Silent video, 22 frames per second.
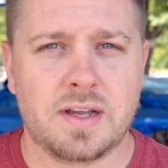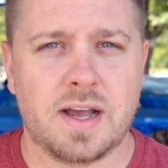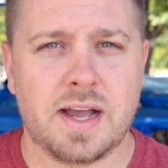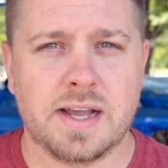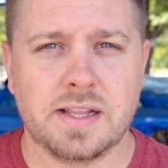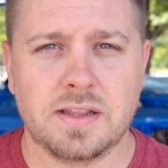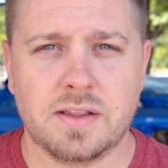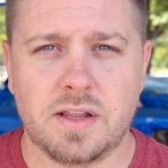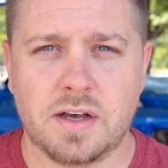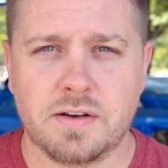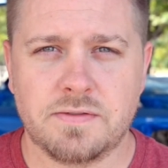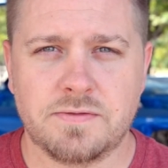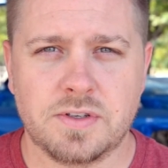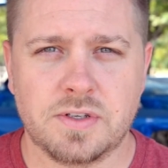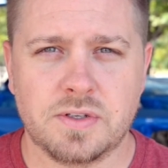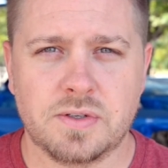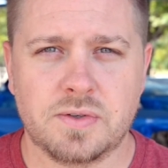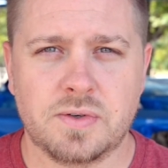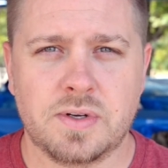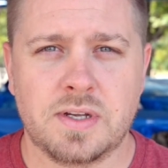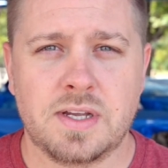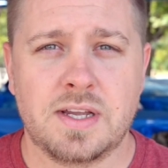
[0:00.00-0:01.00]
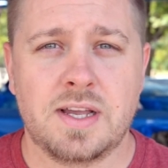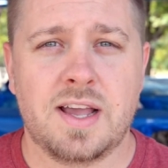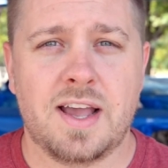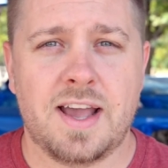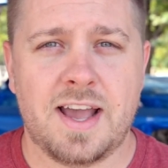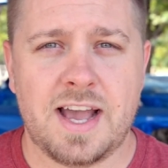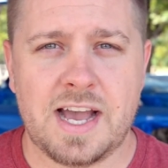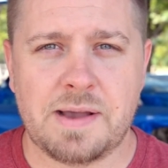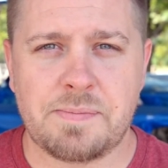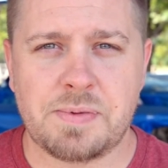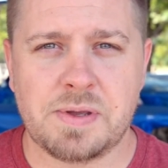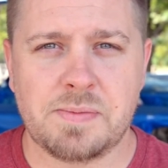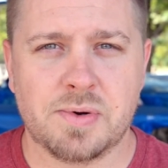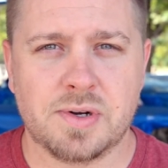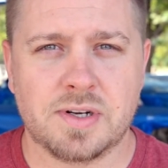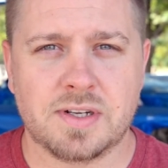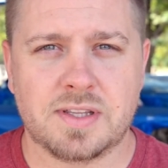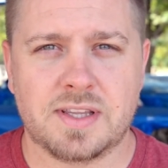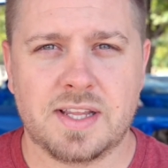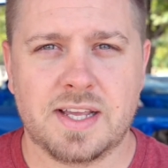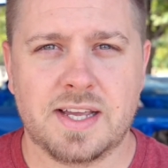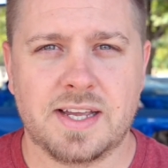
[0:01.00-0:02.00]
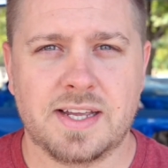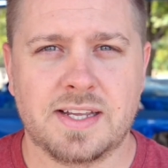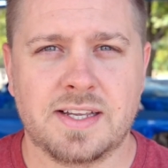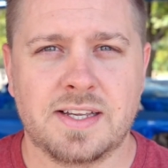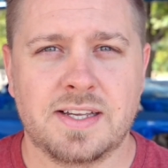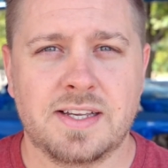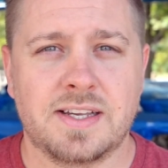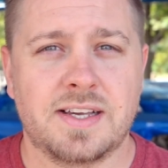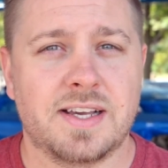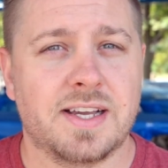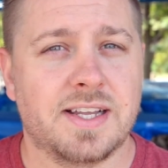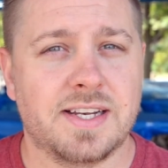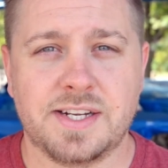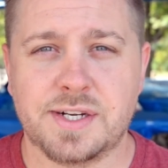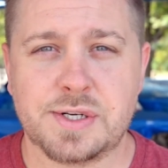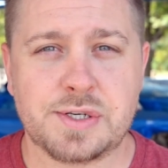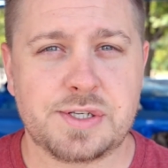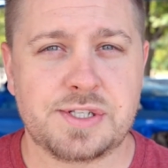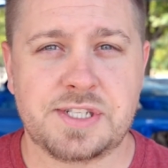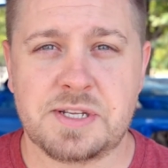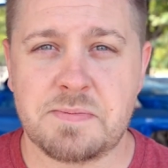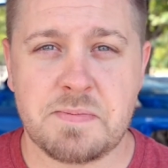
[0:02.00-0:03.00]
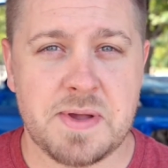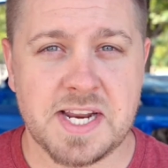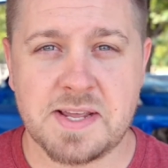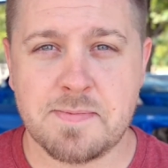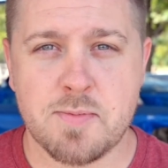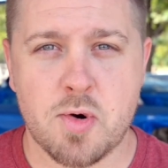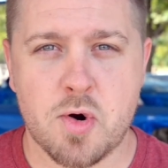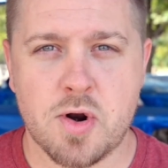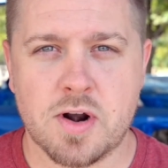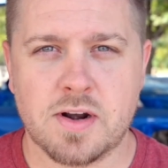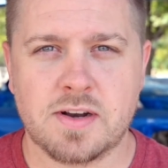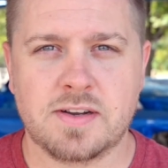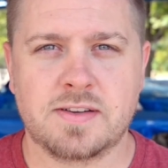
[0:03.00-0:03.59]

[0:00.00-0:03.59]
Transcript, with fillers: I love you. Happy birthday. And here's to many more.